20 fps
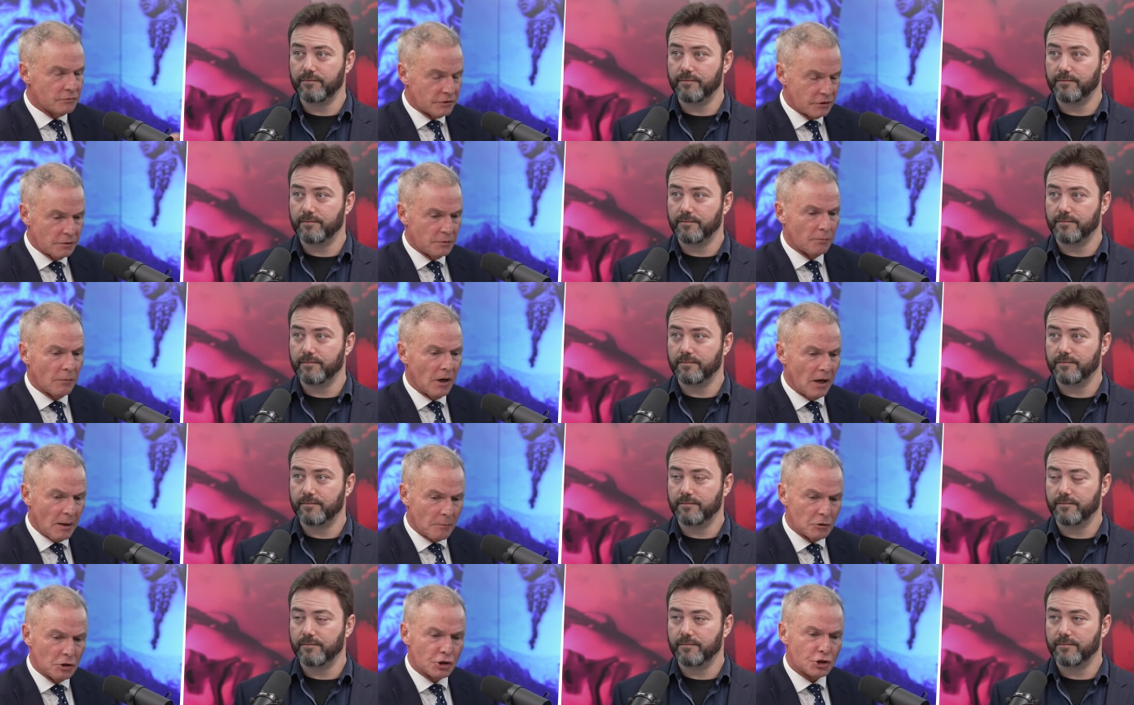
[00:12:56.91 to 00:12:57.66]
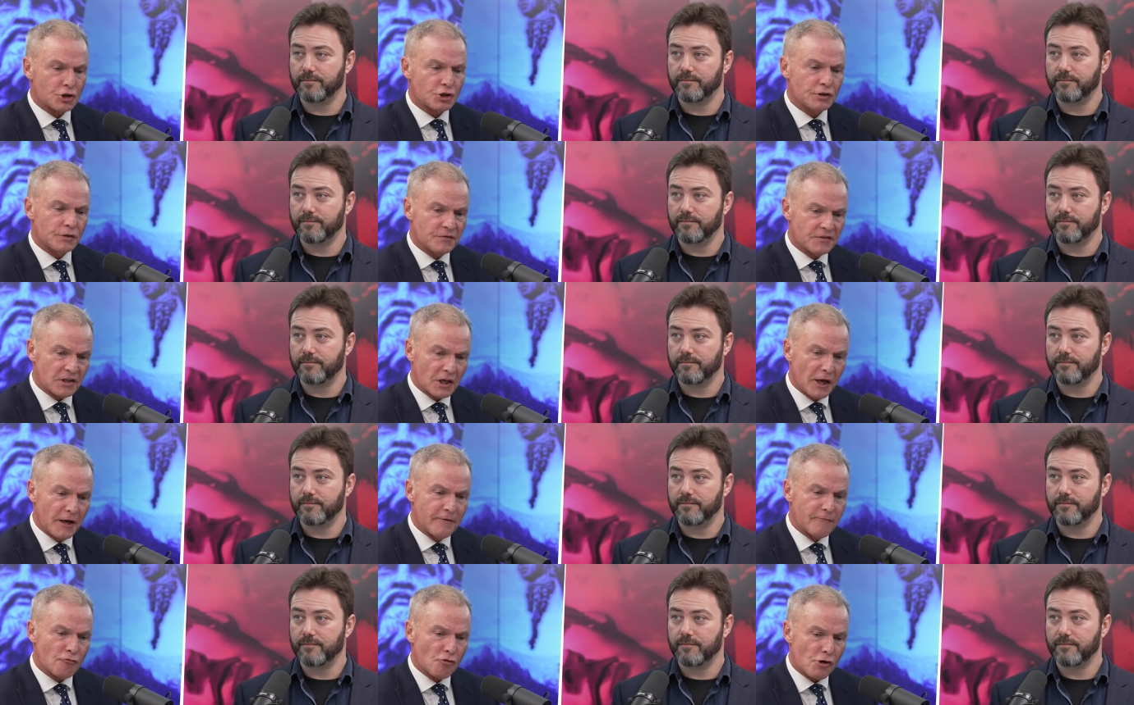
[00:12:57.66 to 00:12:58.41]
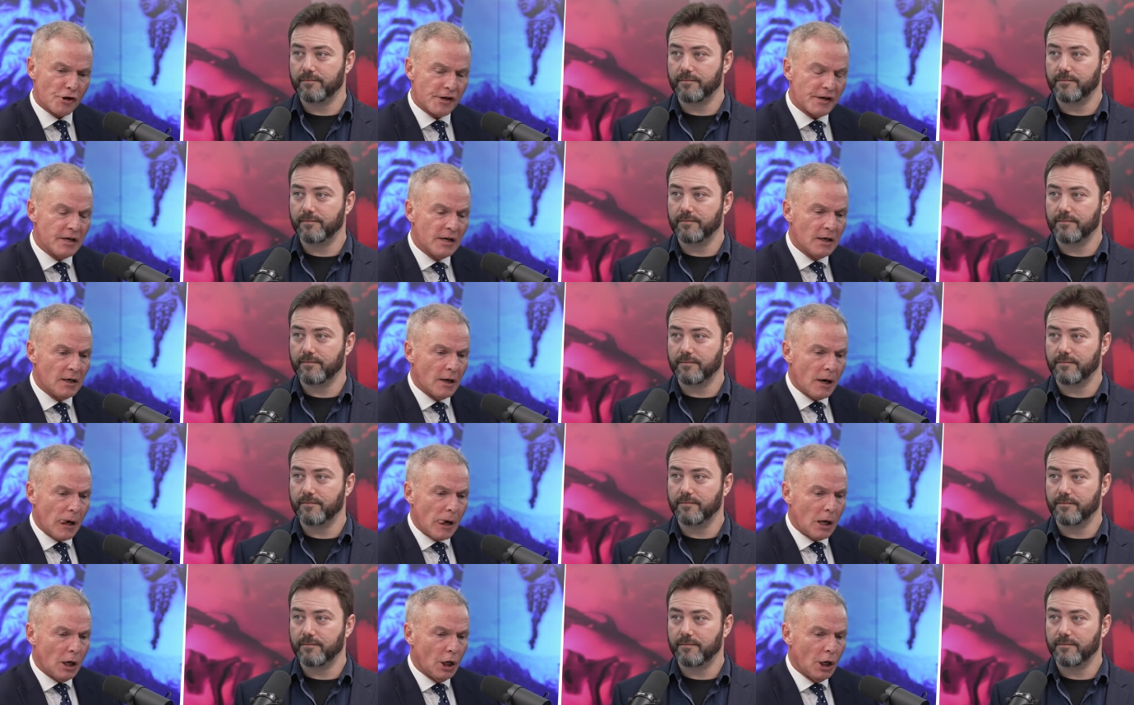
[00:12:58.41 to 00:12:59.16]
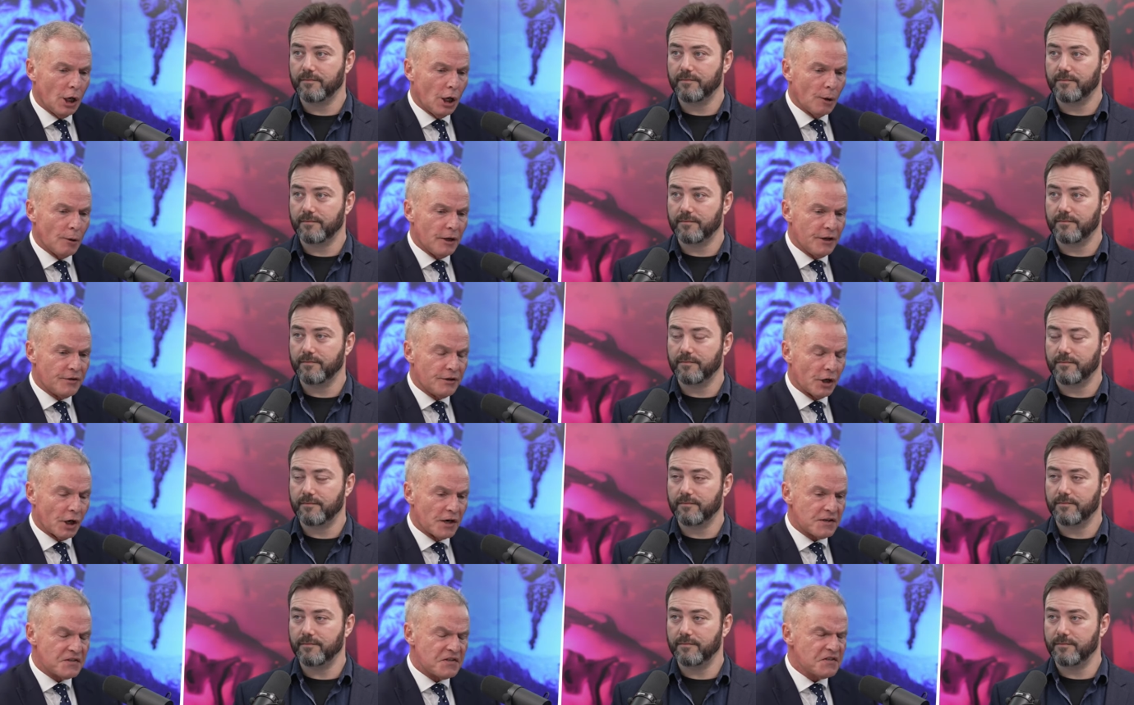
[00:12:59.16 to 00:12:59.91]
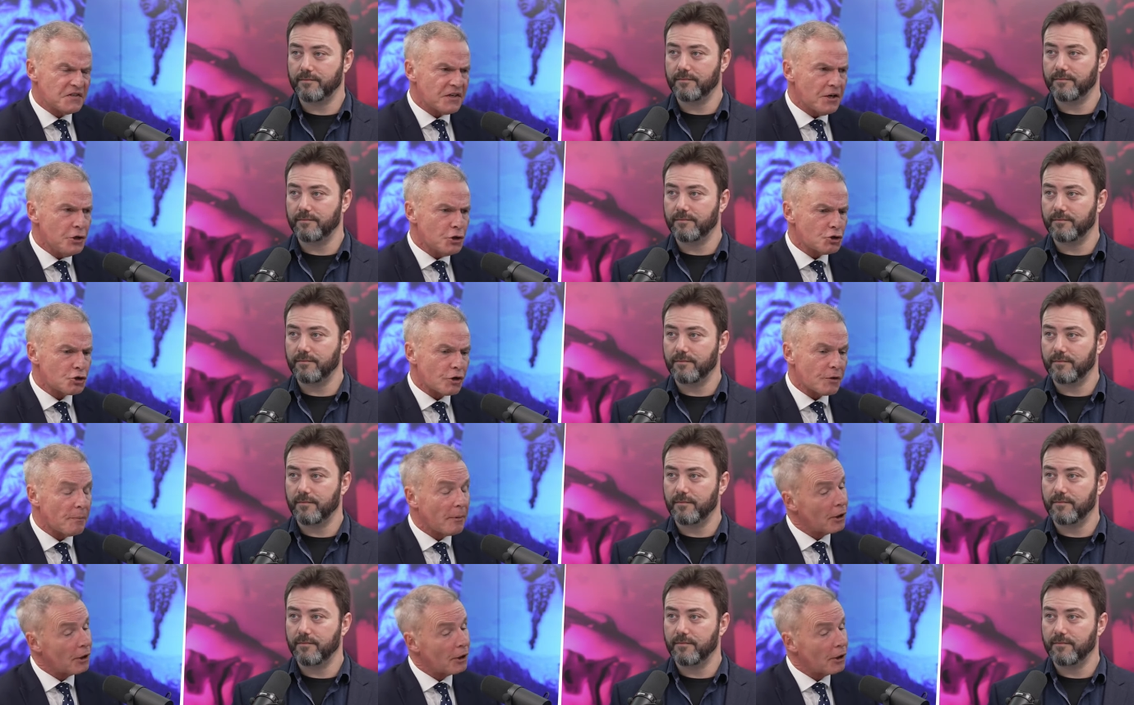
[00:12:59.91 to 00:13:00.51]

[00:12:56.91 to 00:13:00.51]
Speaker 1: the abolition of slavery uh, in the 19th century.